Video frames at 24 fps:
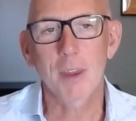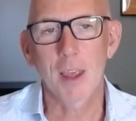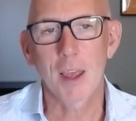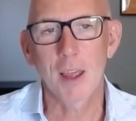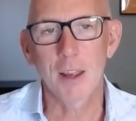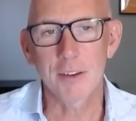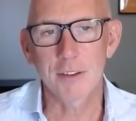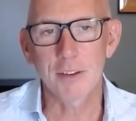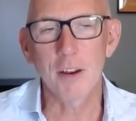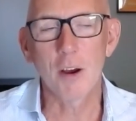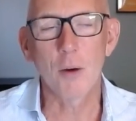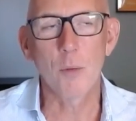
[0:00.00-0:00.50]
And
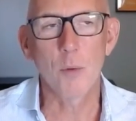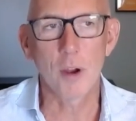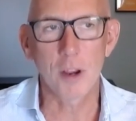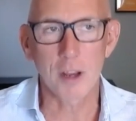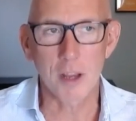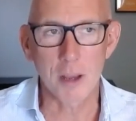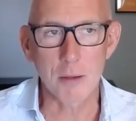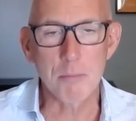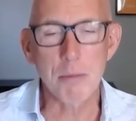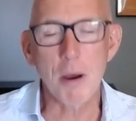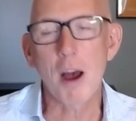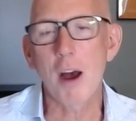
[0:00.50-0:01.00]
it's not
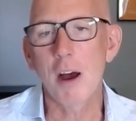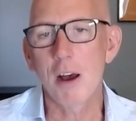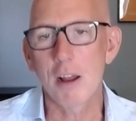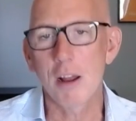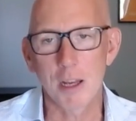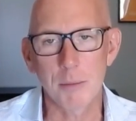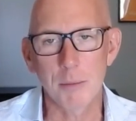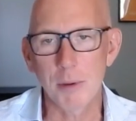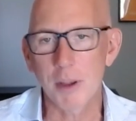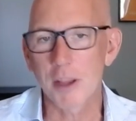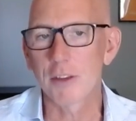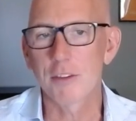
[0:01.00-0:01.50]
working
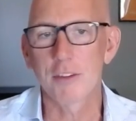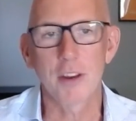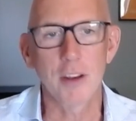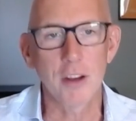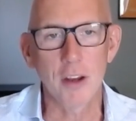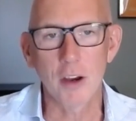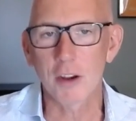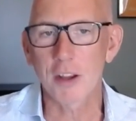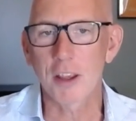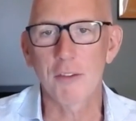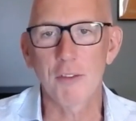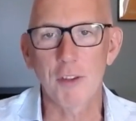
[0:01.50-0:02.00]
partly because you're
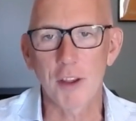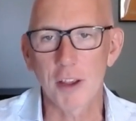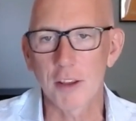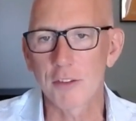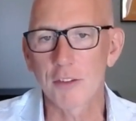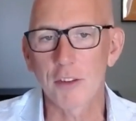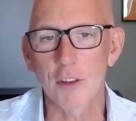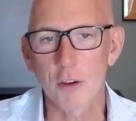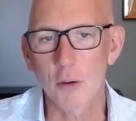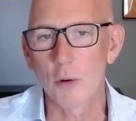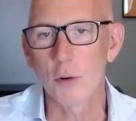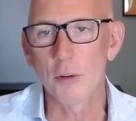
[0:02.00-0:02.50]
not giving us
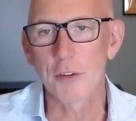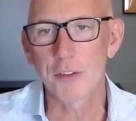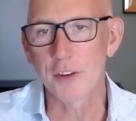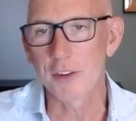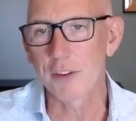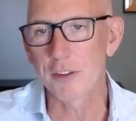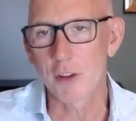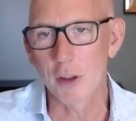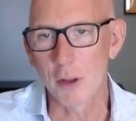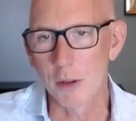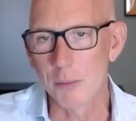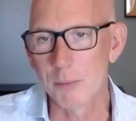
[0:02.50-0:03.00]
the
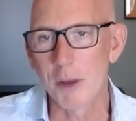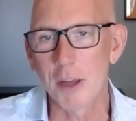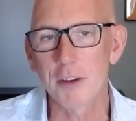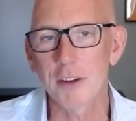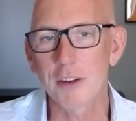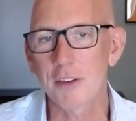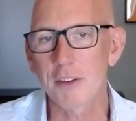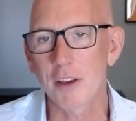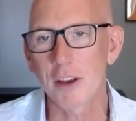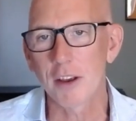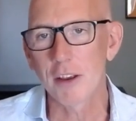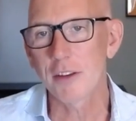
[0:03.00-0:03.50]
courses that will
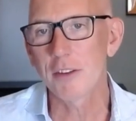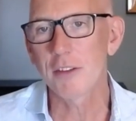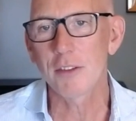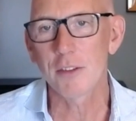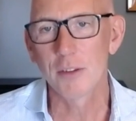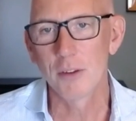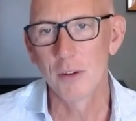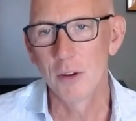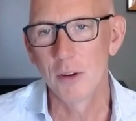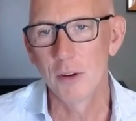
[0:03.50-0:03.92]
monetize.